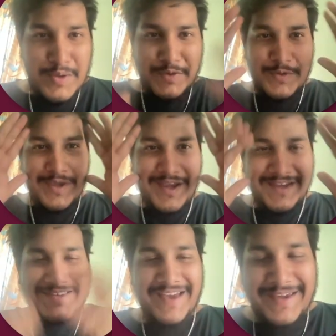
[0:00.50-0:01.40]
So hey
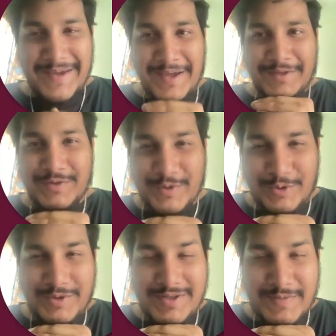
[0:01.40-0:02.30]
guys, hi.
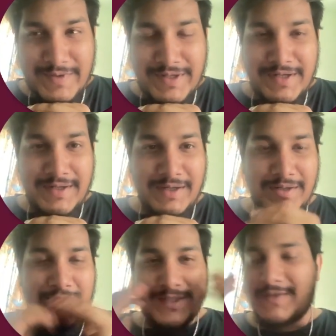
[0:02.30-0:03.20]
So this
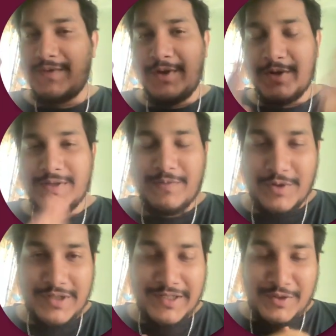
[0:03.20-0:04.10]
video is
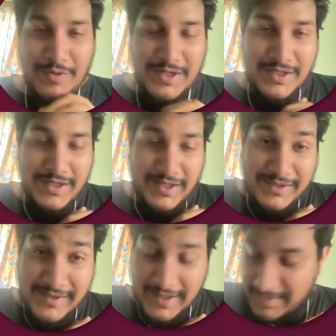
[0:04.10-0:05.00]
for the installation
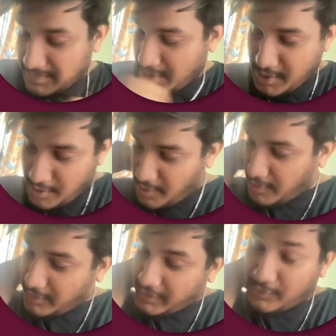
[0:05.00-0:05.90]
and setup
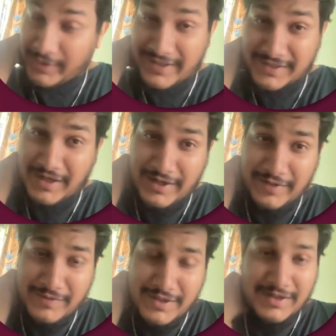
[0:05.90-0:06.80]
to get
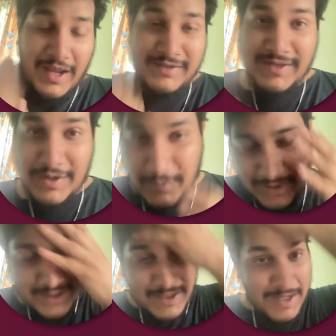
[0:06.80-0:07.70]
started with the TanStack
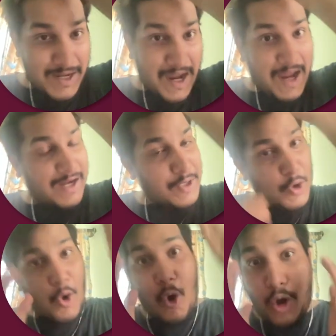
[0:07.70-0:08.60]
query, and
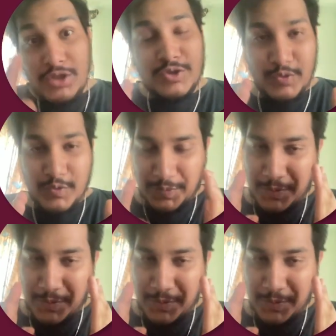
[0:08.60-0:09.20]
also